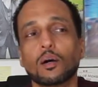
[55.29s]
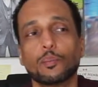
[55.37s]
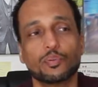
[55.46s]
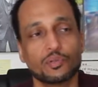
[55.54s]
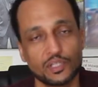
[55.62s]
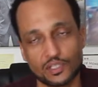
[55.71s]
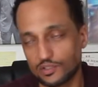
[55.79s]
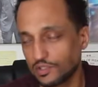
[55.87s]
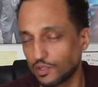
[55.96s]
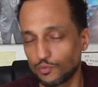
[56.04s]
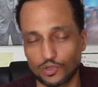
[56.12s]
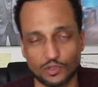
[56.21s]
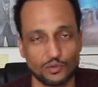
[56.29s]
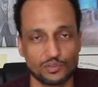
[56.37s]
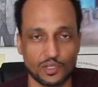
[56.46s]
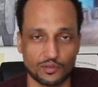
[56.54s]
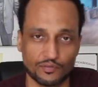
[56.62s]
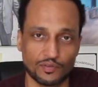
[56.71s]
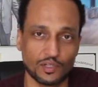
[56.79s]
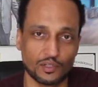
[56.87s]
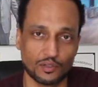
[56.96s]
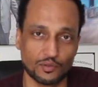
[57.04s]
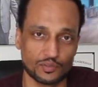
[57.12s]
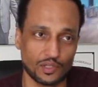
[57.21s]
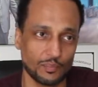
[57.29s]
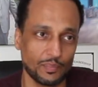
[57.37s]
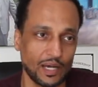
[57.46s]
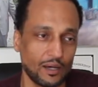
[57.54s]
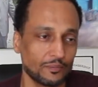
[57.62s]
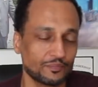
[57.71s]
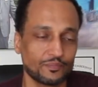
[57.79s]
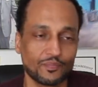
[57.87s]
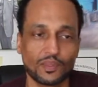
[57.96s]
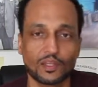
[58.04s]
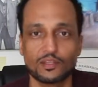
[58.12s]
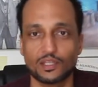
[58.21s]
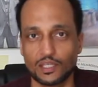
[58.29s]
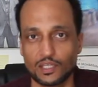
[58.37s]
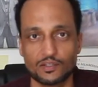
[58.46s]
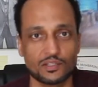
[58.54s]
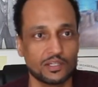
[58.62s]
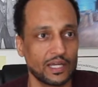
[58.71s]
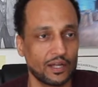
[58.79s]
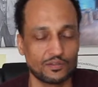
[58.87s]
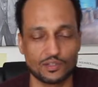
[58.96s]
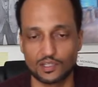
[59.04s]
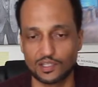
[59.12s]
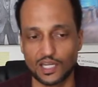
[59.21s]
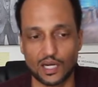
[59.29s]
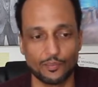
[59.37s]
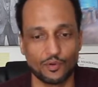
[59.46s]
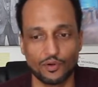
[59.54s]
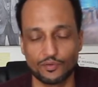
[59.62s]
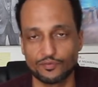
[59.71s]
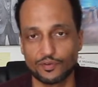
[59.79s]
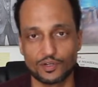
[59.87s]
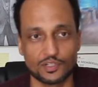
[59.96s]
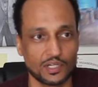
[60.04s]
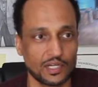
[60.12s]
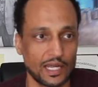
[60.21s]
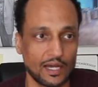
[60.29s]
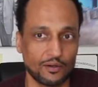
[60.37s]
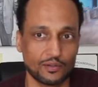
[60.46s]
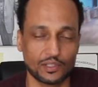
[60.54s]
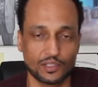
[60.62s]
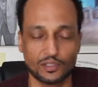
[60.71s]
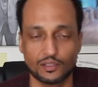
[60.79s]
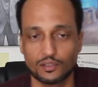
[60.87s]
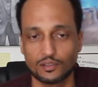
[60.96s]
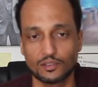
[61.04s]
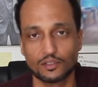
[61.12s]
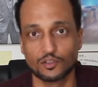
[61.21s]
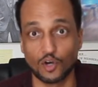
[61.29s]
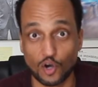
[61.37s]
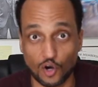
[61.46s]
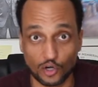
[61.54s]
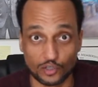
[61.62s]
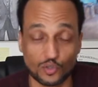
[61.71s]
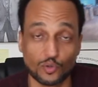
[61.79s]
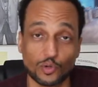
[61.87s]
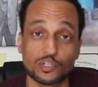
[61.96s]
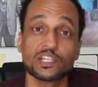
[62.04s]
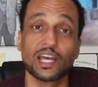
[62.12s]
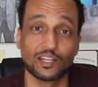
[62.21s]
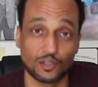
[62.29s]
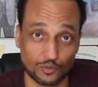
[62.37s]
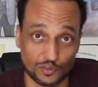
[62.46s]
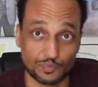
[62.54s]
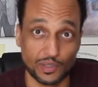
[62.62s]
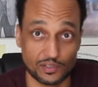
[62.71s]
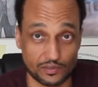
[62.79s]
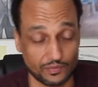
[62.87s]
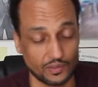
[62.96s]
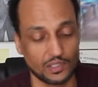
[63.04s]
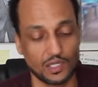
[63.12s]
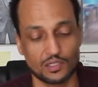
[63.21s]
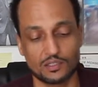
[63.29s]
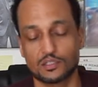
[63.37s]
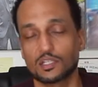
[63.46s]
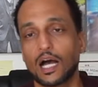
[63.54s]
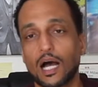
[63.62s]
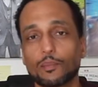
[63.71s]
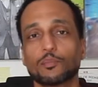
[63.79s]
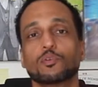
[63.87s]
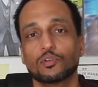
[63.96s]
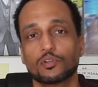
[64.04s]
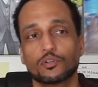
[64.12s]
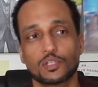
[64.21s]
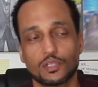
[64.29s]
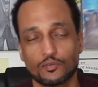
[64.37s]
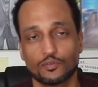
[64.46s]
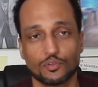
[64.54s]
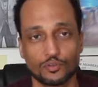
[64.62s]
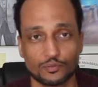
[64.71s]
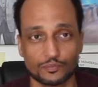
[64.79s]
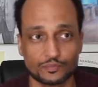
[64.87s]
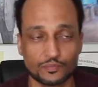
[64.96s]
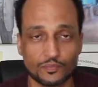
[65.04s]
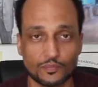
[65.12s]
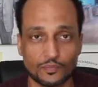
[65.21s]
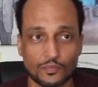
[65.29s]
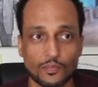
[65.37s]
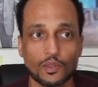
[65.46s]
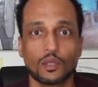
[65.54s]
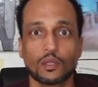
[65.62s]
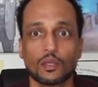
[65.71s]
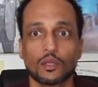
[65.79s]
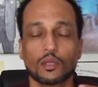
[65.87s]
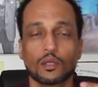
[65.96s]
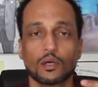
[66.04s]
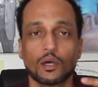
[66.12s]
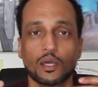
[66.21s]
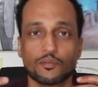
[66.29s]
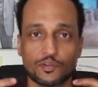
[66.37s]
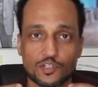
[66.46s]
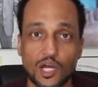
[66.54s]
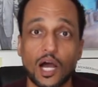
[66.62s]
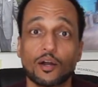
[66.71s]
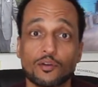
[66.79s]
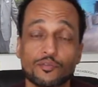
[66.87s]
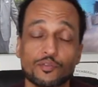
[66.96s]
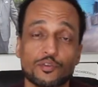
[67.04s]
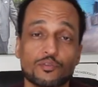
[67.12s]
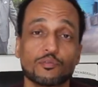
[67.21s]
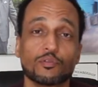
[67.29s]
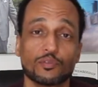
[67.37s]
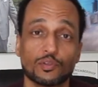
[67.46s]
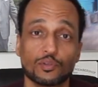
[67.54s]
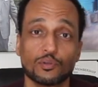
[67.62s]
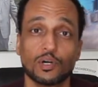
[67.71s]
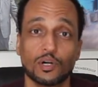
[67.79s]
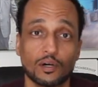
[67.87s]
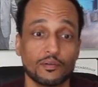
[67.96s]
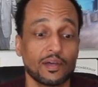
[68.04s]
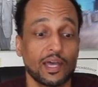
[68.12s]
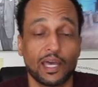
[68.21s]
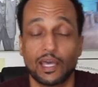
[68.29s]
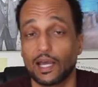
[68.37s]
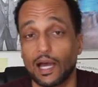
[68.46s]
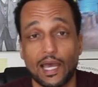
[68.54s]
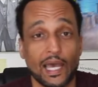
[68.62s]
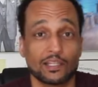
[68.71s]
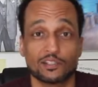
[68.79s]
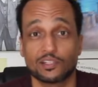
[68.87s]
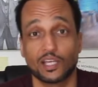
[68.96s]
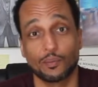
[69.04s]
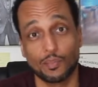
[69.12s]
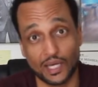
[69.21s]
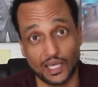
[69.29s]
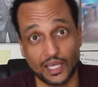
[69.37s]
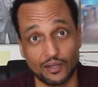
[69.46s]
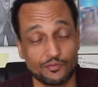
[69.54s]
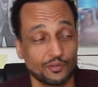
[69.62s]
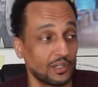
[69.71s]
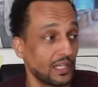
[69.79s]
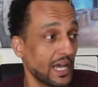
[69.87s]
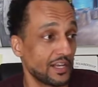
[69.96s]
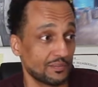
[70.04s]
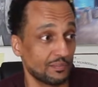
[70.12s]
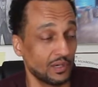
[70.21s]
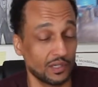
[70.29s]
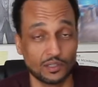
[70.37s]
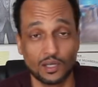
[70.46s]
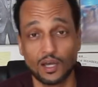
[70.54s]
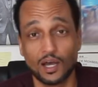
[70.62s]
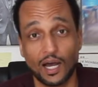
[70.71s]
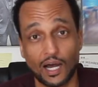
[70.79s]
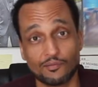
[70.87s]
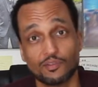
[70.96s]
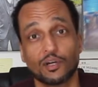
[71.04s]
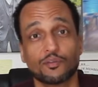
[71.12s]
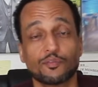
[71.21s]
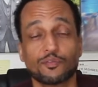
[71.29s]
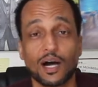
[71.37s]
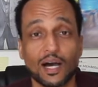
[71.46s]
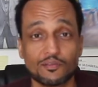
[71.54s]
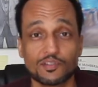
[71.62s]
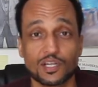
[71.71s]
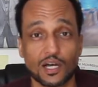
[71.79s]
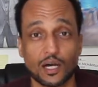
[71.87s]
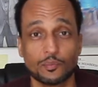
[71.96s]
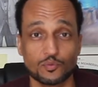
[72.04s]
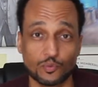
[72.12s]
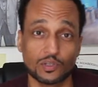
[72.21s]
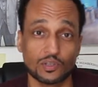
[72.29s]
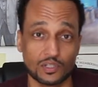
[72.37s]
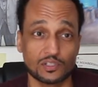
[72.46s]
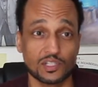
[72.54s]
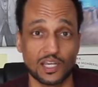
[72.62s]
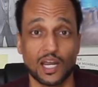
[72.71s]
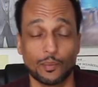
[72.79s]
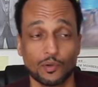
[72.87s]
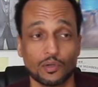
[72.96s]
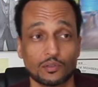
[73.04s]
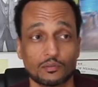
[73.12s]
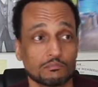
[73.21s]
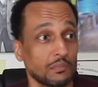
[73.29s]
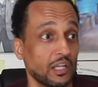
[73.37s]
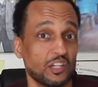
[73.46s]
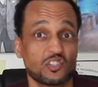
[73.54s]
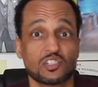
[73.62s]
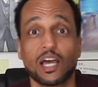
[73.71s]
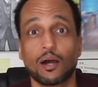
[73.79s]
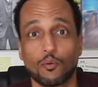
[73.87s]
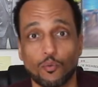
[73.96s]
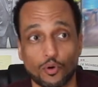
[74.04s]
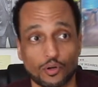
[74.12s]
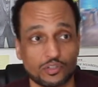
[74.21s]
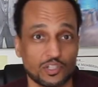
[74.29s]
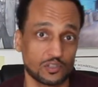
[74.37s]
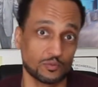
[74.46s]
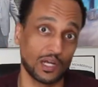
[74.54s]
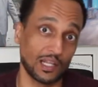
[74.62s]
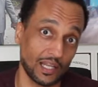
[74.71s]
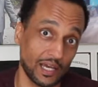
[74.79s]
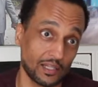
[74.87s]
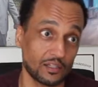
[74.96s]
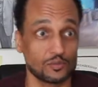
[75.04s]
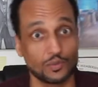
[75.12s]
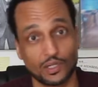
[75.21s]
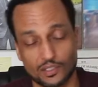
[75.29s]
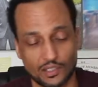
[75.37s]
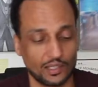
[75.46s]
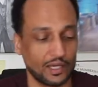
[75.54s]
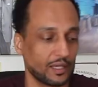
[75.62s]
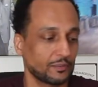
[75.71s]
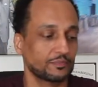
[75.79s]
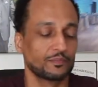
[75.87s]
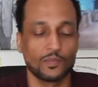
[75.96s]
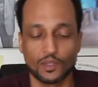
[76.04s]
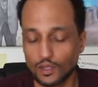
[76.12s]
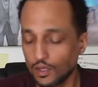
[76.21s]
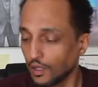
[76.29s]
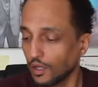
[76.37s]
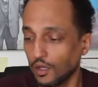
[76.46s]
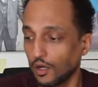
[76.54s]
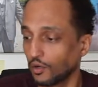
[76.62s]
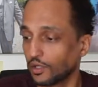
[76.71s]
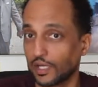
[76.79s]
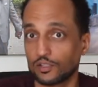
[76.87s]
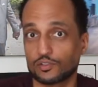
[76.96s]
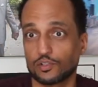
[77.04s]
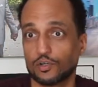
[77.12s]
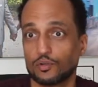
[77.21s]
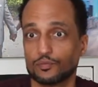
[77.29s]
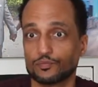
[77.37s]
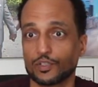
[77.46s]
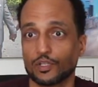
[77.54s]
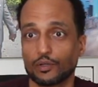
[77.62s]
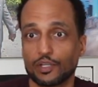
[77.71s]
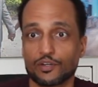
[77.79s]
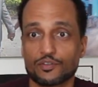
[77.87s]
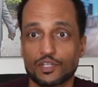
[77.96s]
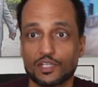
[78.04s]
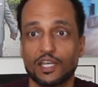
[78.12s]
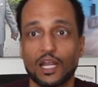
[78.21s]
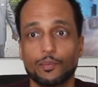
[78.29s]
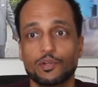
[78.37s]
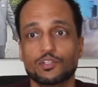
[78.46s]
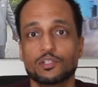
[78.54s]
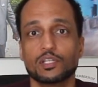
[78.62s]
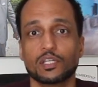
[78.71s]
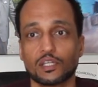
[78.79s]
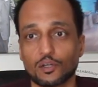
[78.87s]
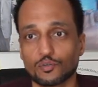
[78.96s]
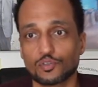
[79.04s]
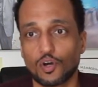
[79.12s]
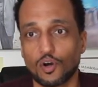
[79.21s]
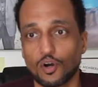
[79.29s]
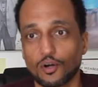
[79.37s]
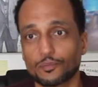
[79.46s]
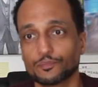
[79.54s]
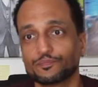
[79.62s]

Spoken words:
Please see one of those other videos about the ins and outs of the camera, all the functionality and the hardcore technical specifications. I'm to give you a photographer's review of, hey, I had this thing in my hand for the last month. I've done 5 jobs with this camera, and this is how it worked. This is what I liked, this is what I didn't like. Okay, so, here's the camera. This is the EOS R.